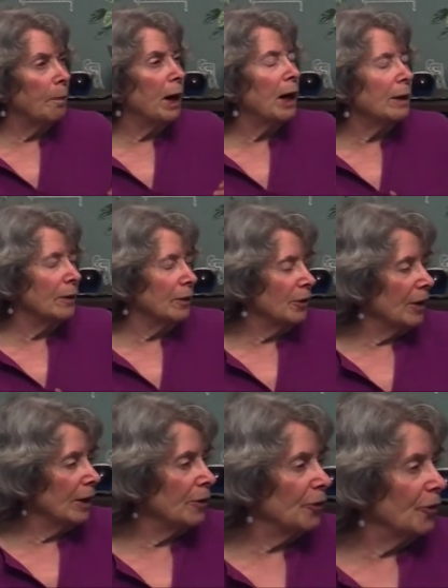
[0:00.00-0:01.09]

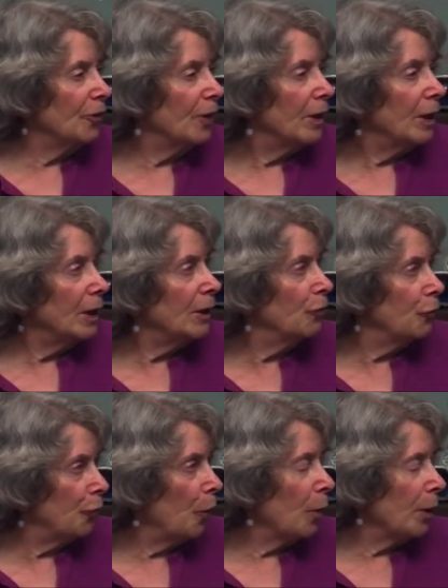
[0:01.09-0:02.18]
politics
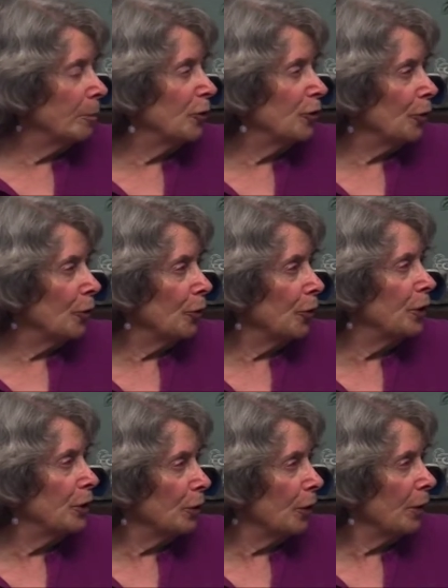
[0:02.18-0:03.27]
informs your
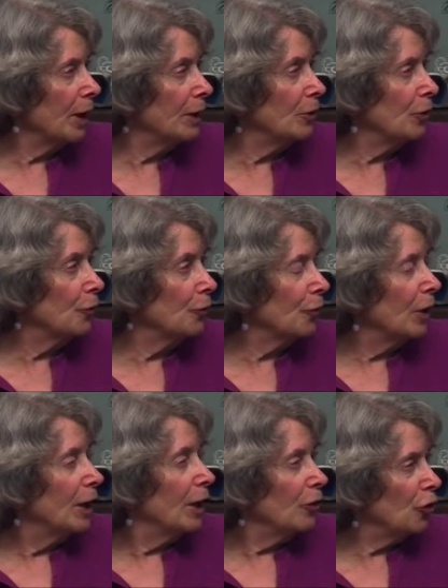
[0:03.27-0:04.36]
theater, and you've
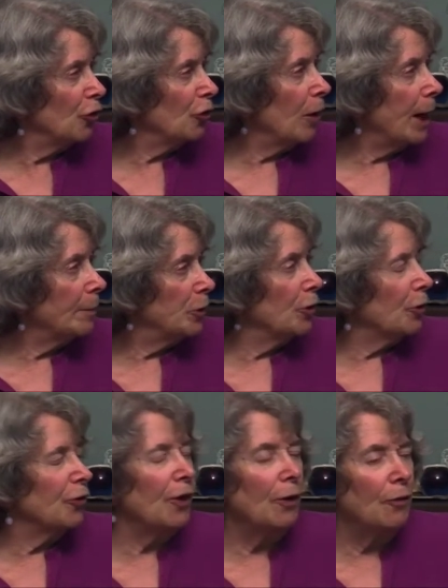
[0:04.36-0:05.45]
described
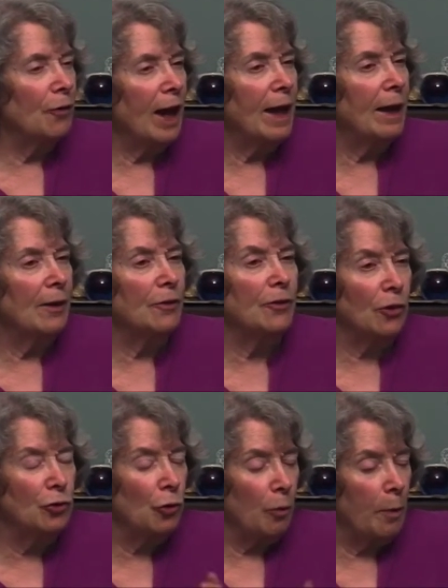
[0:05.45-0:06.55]
yourself as a
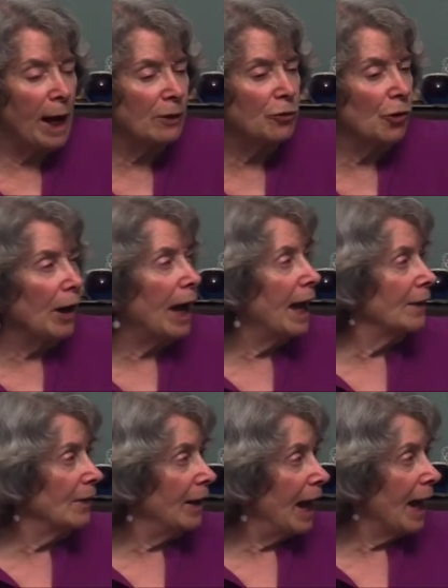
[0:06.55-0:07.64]
director
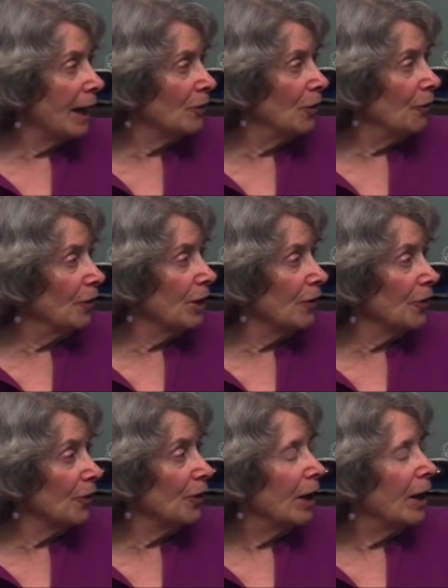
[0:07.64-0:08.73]
and
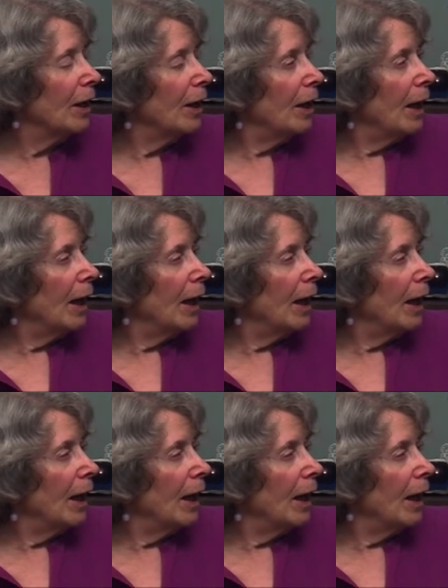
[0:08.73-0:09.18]
activist. Mm-hmm.